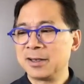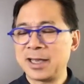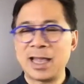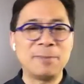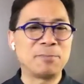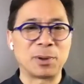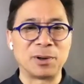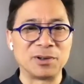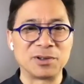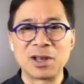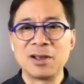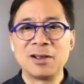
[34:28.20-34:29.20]

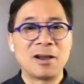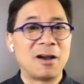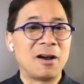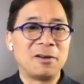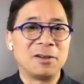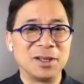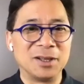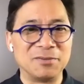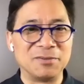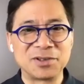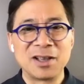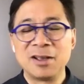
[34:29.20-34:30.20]
Papers,
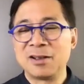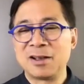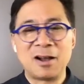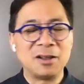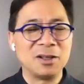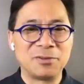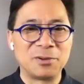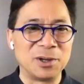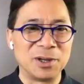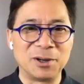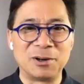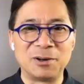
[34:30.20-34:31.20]
olives, olive
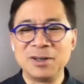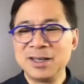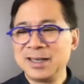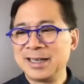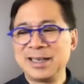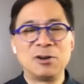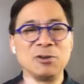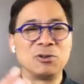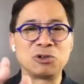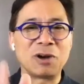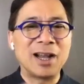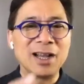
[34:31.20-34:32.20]
oil, you know,
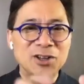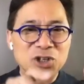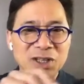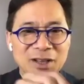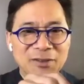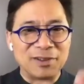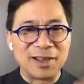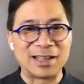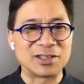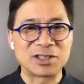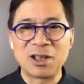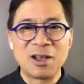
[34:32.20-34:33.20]
dried chili
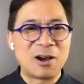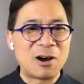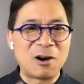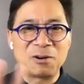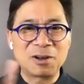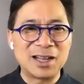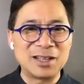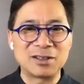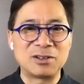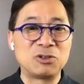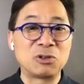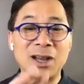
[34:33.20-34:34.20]
flakes, all kinds
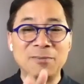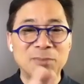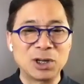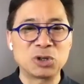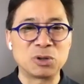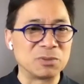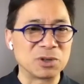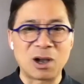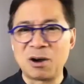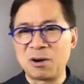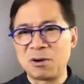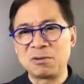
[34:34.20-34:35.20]
of dried mushrooms,
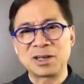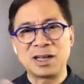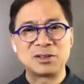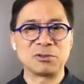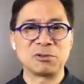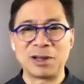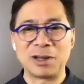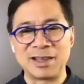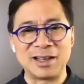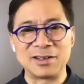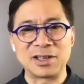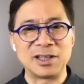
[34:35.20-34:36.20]
all kinds of great
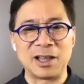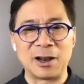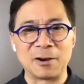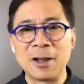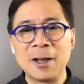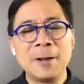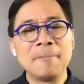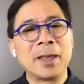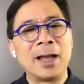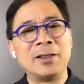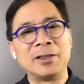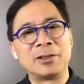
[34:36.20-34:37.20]
things in there.
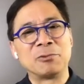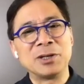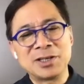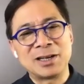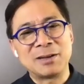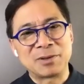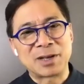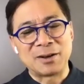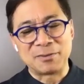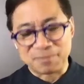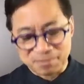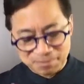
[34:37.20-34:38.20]
And the reason I'm kind
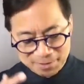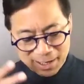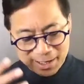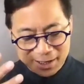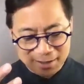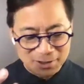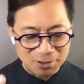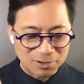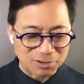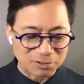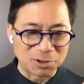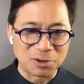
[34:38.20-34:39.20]
of taking you
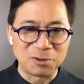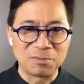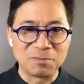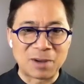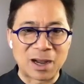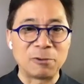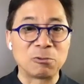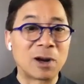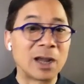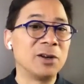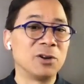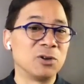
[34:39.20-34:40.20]
through my
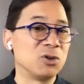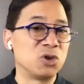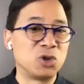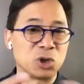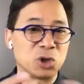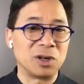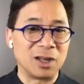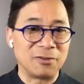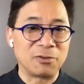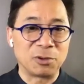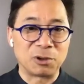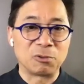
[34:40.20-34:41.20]
writer's journey
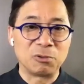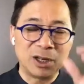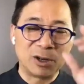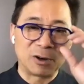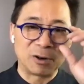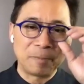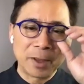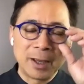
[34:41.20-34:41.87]
for the reader